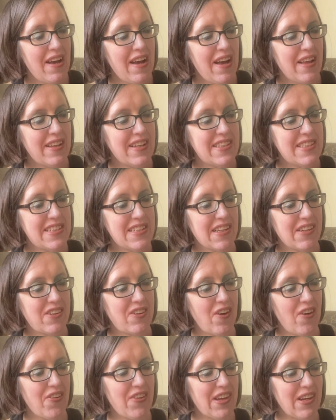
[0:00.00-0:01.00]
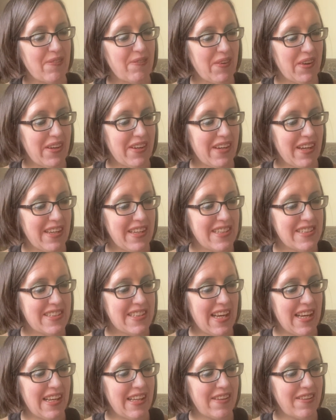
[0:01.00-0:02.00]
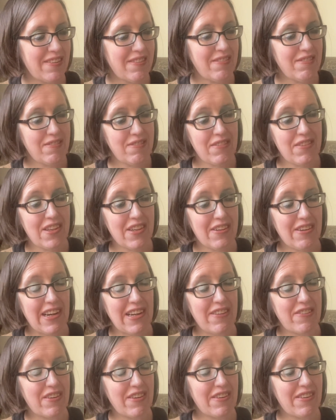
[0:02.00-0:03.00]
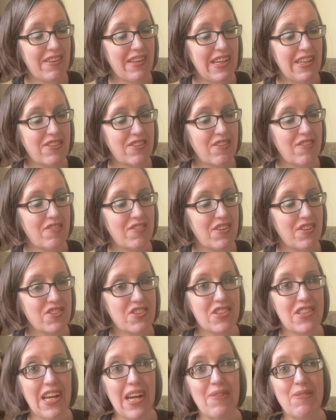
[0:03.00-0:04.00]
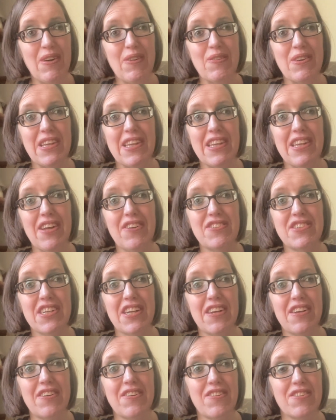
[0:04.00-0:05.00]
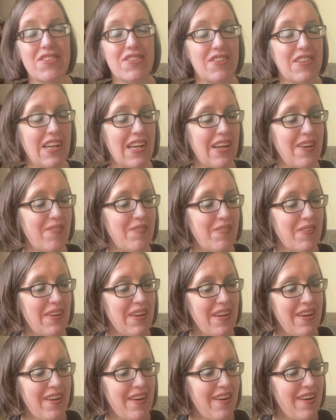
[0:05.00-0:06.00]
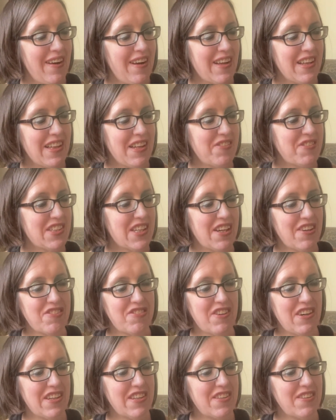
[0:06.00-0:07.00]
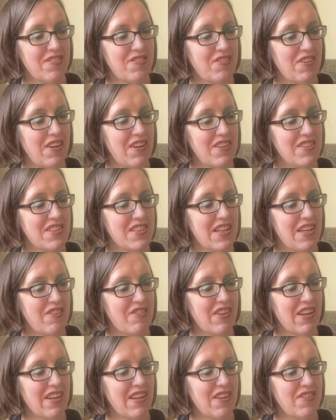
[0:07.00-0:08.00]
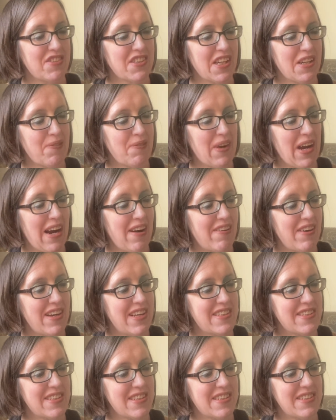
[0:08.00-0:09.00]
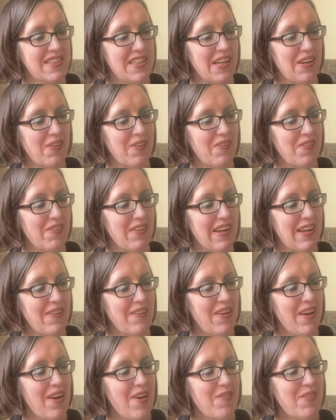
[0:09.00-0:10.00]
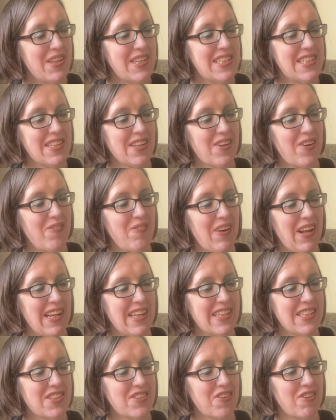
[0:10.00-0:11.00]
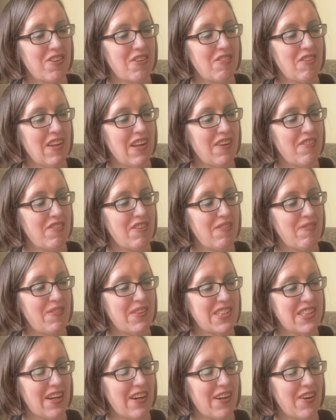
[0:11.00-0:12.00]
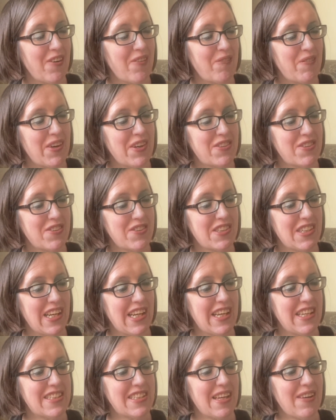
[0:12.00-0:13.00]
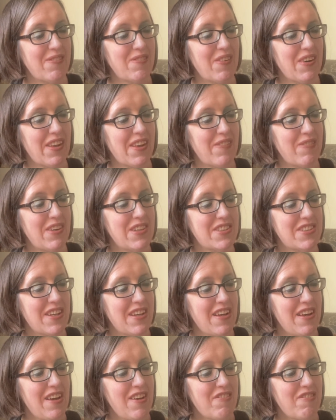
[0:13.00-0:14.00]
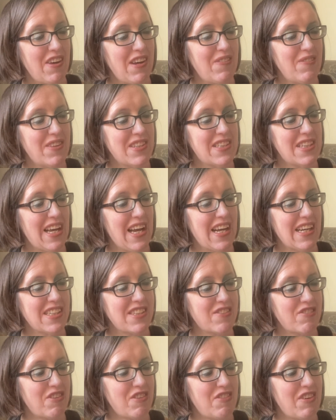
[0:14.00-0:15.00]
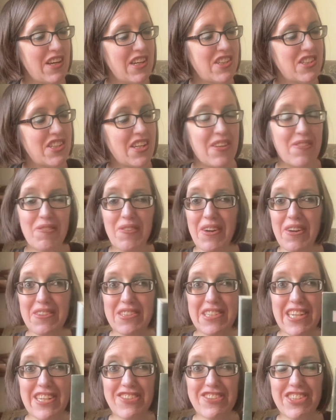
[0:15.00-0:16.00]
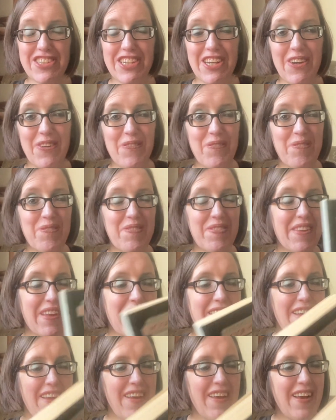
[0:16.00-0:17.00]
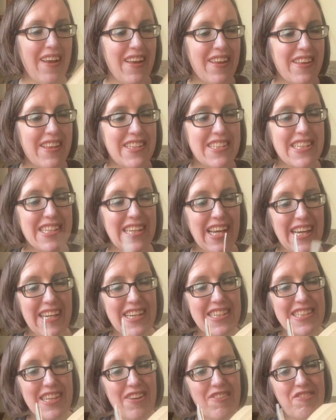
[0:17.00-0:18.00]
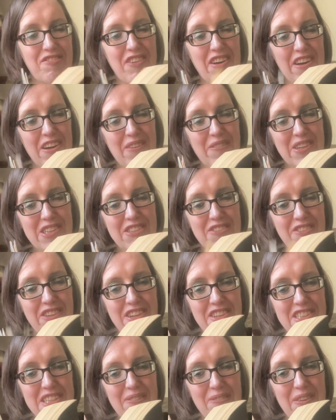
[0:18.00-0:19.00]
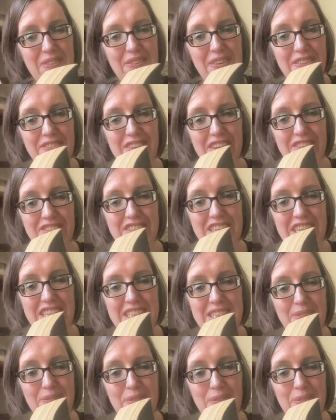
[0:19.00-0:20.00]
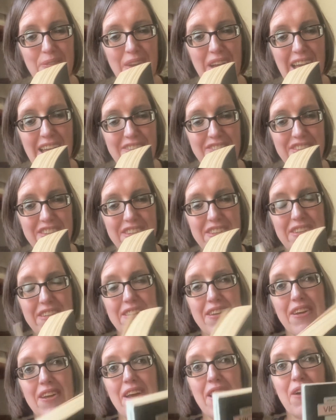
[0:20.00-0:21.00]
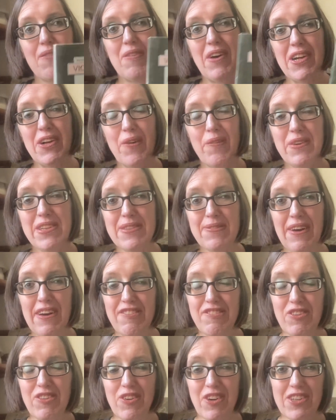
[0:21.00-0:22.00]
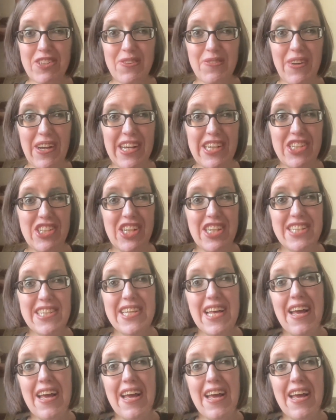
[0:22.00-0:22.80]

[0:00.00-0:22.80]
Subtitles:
And this is a gothic book, and it's set in the great cathedral of Notre Dame. I would love to go to Notre Dame, I'd love to go to France and everything, I'd love to go to Paris and see all of it. But this is a compelling story of love and betrayal, brutal deeds, and one of the most famous acts of revenge in world literature. This again has had very mixed reviews. Some people have loved it and some people haven't. My copy is about 400 pages,